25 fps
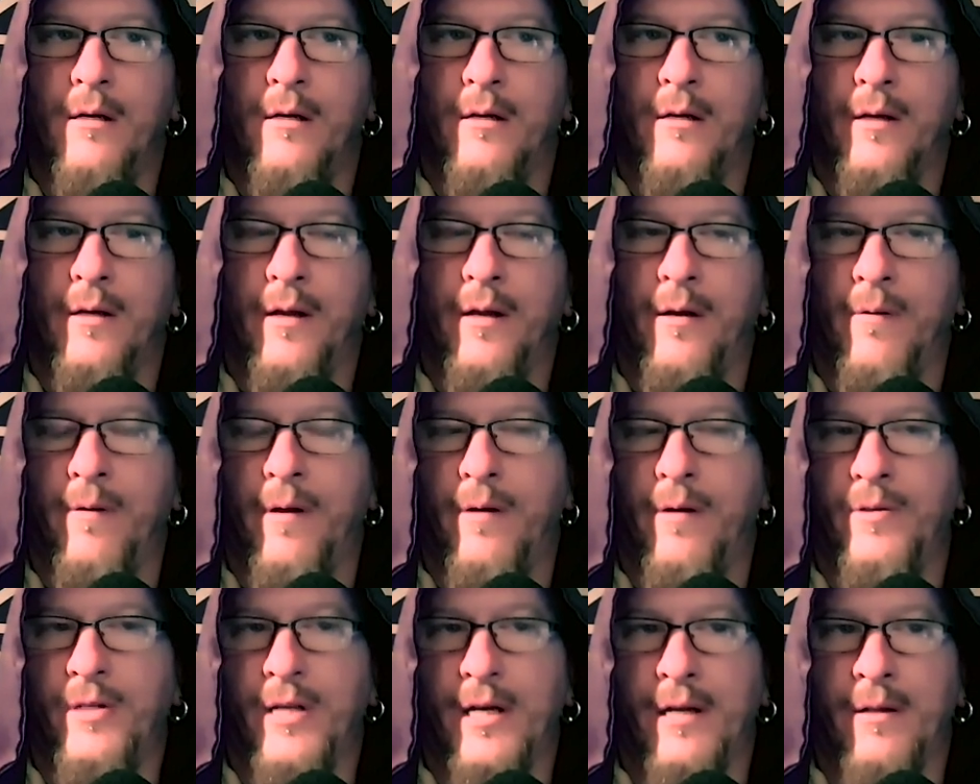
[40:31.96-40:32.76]
you know, and
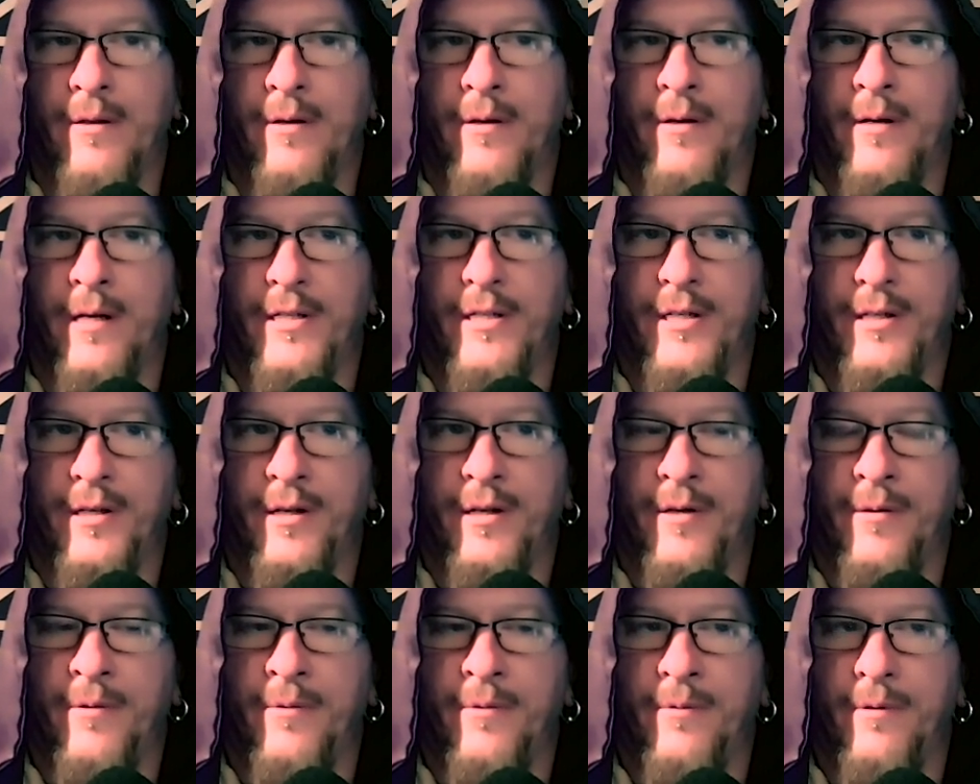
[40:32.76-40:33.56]
I was telling her, I said, you
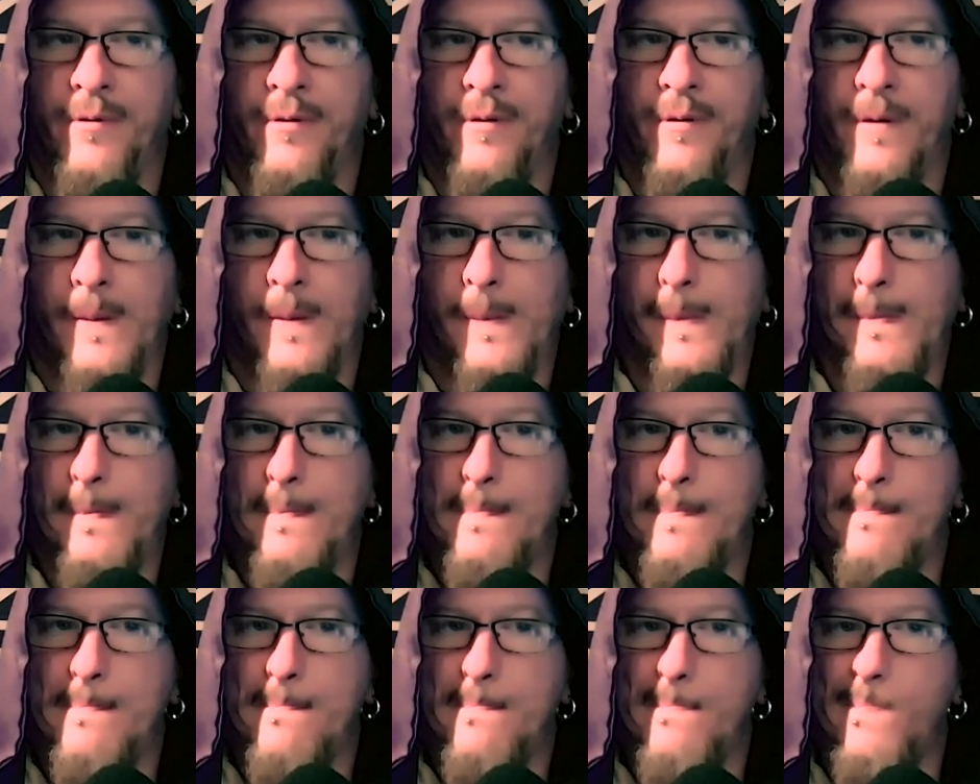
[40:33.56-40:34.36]
know,
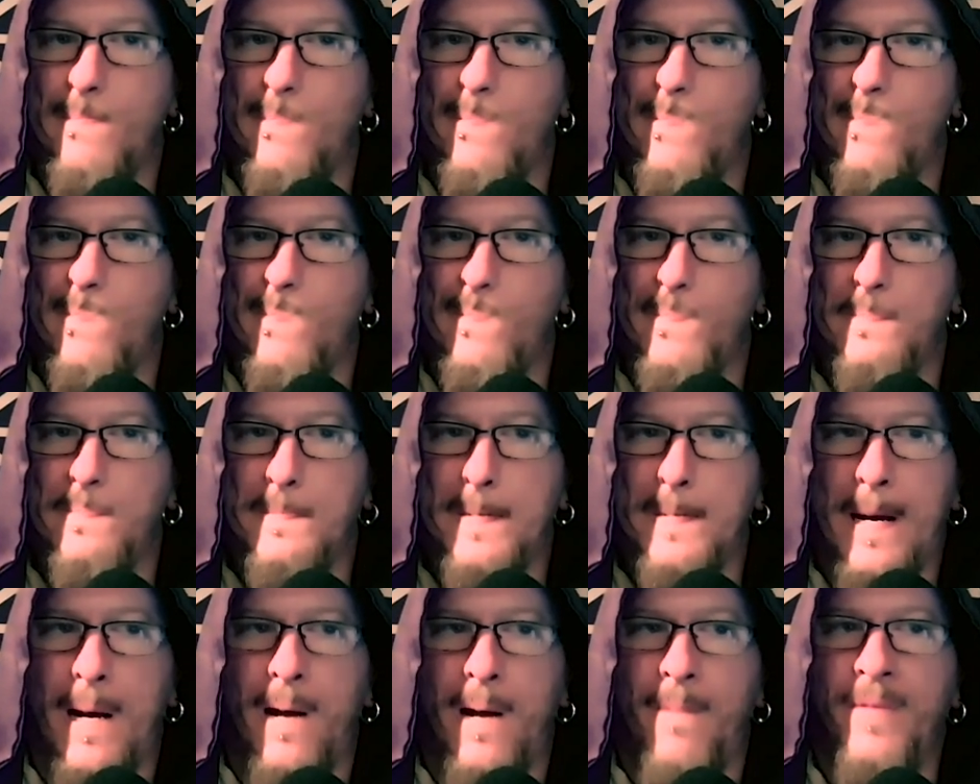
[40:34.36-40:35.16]

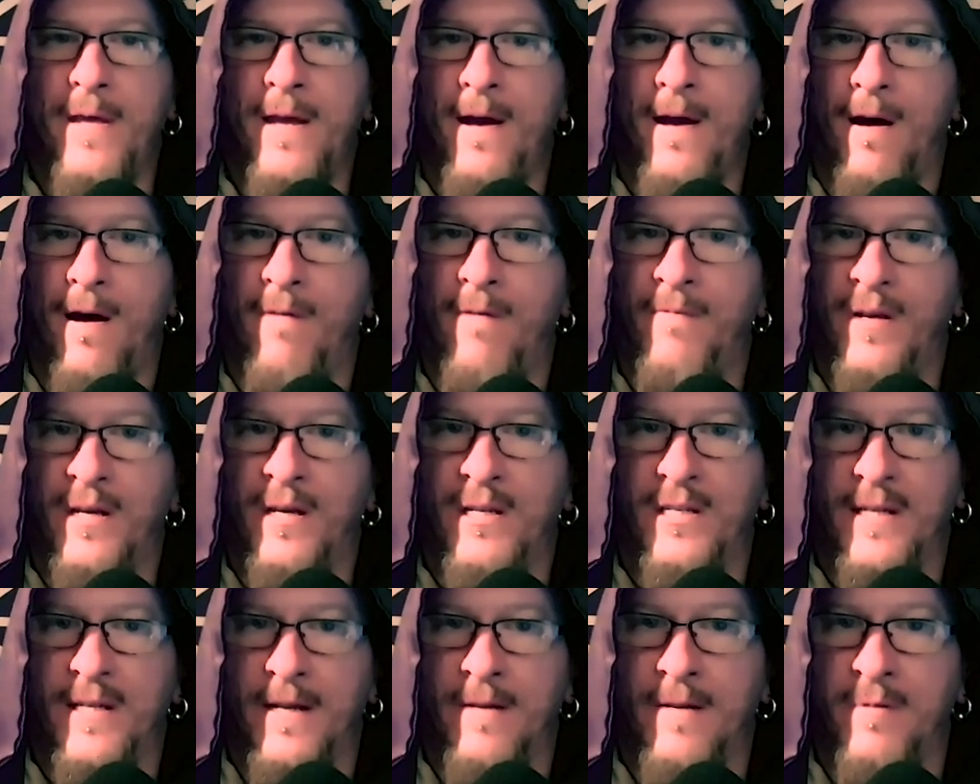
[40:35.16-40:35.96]
I'm the
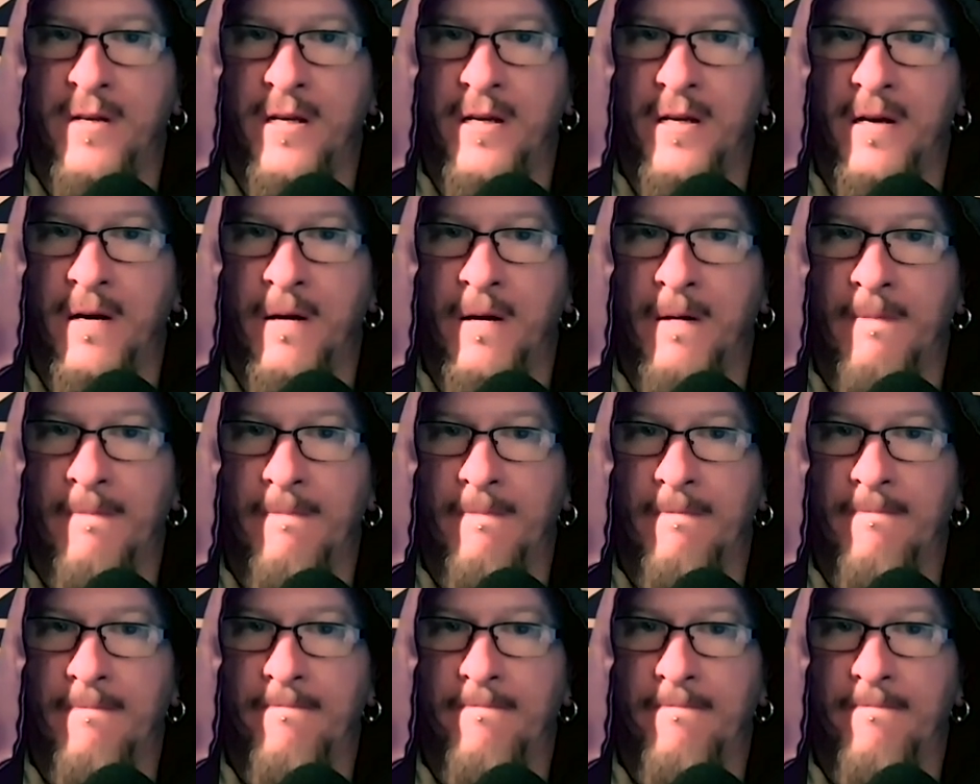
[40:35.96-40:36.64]
obvious enemy here.